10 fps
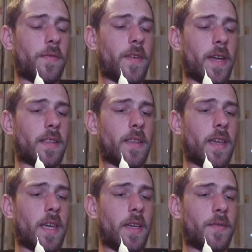
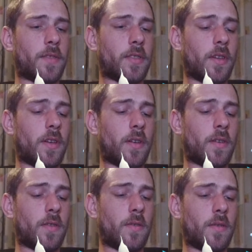effective,
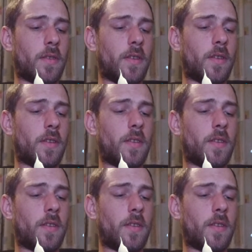so